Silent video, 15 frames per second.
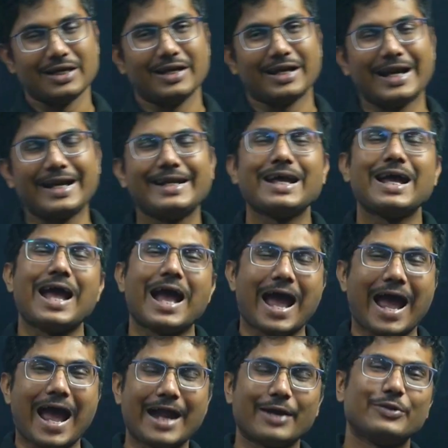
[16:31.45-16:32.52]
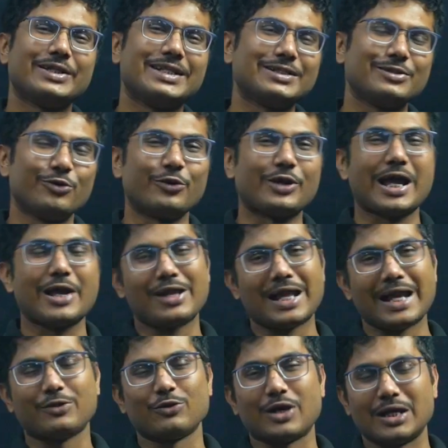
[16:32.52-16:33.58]
Right? And with this note, I would
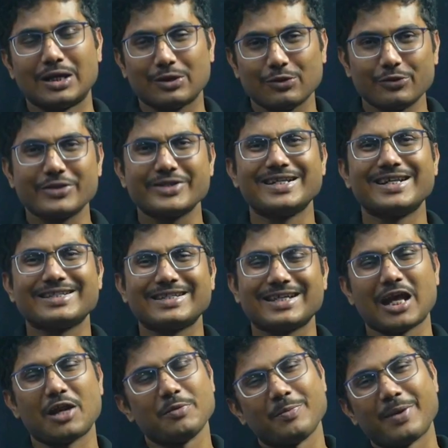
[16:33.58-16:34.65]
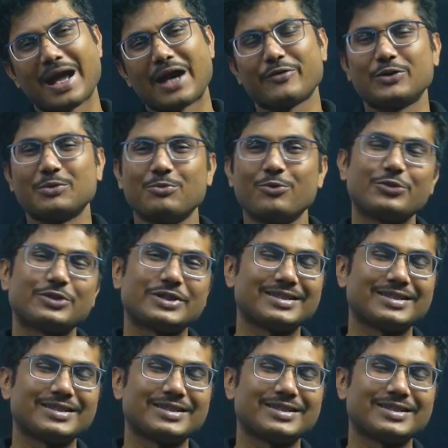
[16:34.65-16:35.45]
like to conclude this lecture. I'll be back with more such